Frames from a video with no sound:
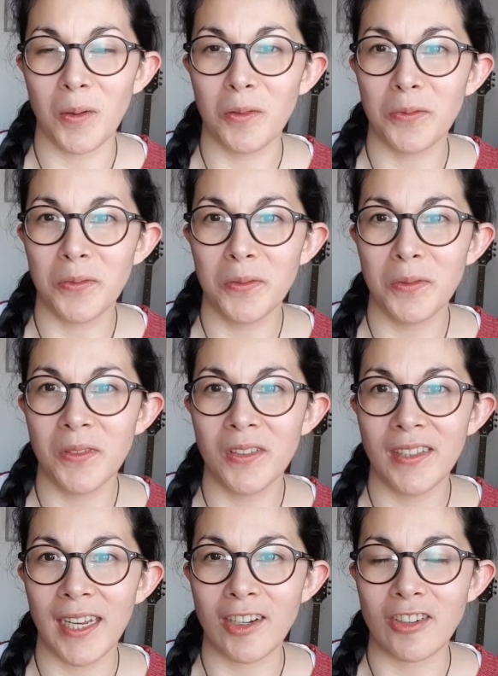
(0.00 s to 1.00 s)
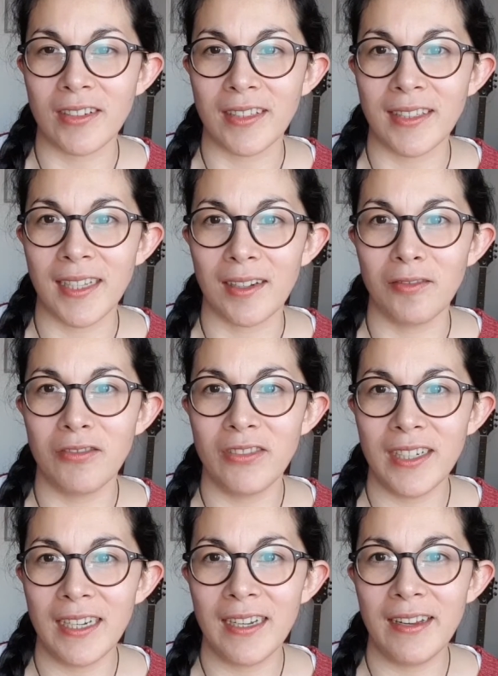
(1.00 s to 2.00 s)
of sections that
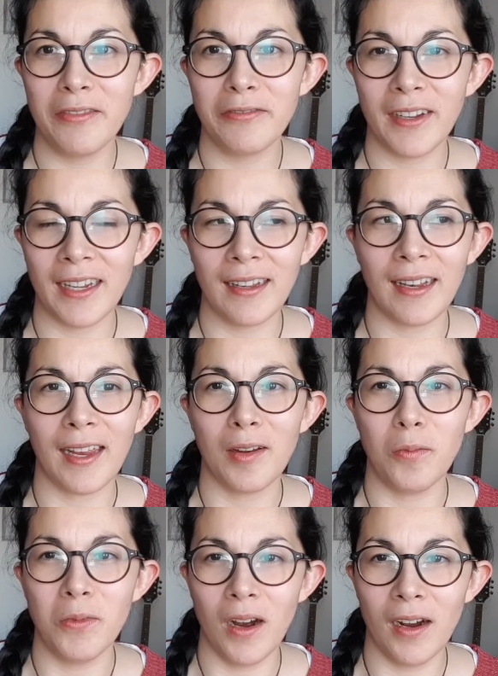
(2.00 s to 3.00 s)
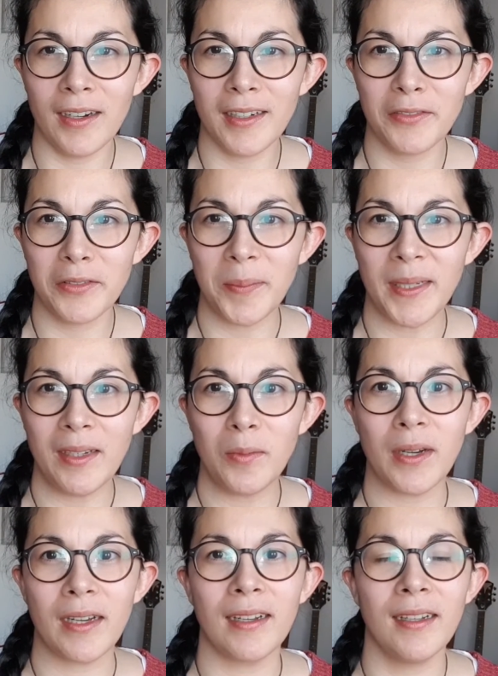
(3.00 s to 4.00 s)
really felt like work for me,
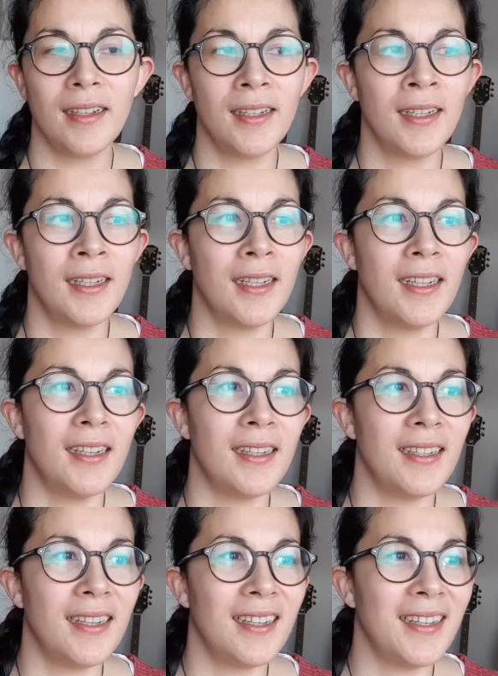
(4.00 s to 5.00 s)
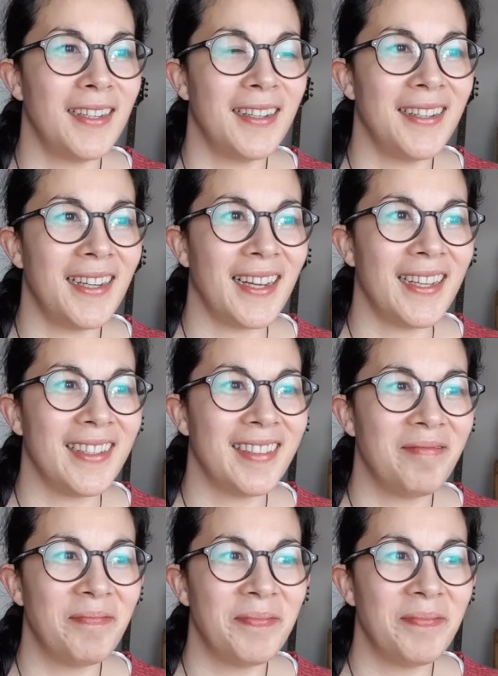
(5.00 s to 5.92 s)
where I